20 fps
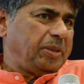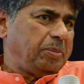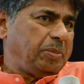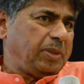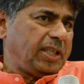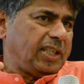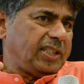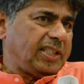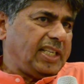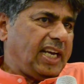
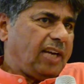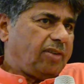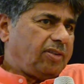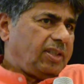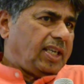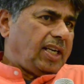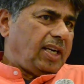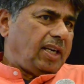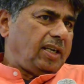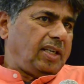because they have the
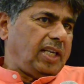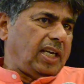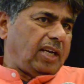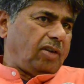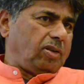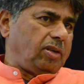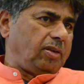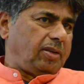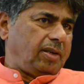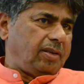gun, they
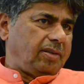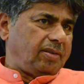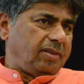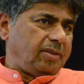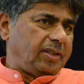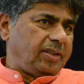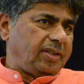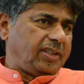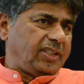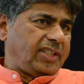have the
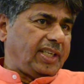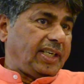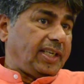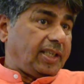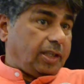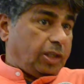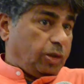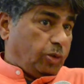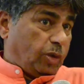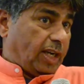stick,
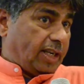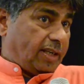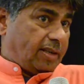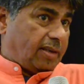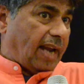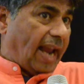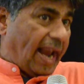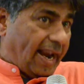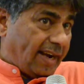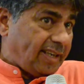you get
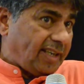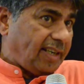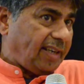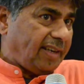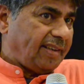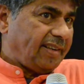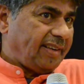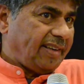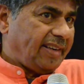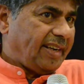angry.
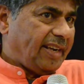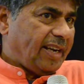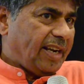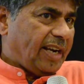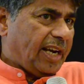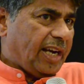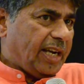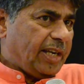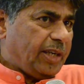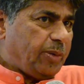
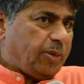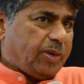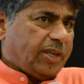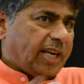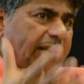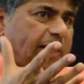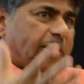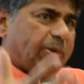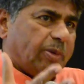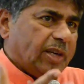And you
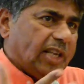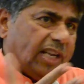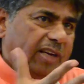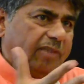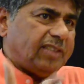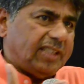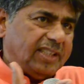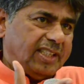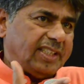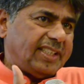try to deal
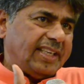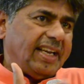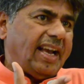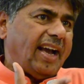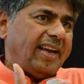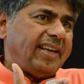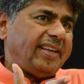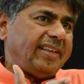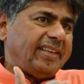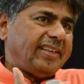with this
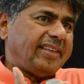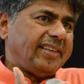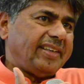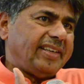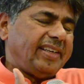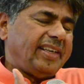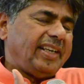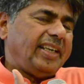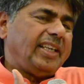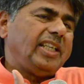guy.
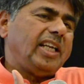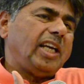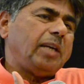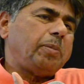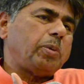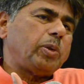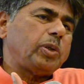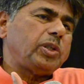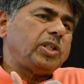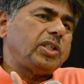In that
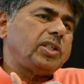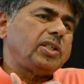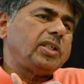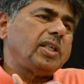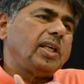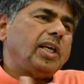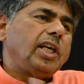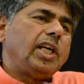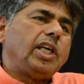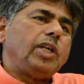process,
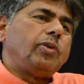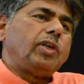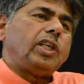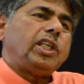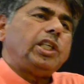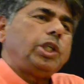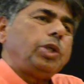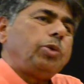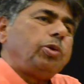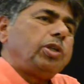your
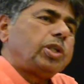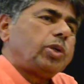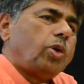issue is